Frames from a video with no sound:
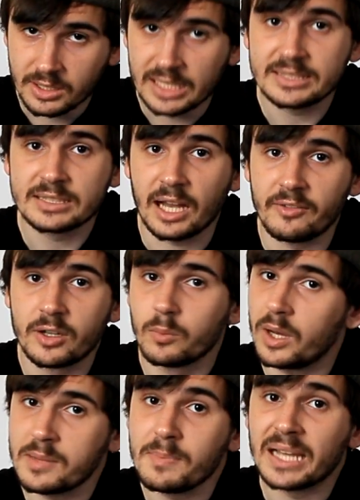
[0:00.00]
let's cover
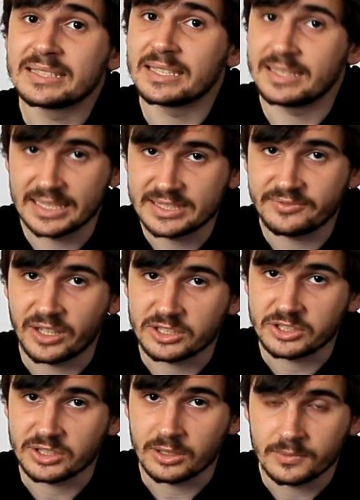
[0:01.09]
what makes it
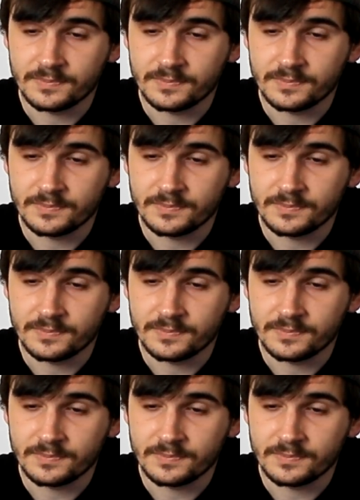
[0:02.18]
dysfunctional.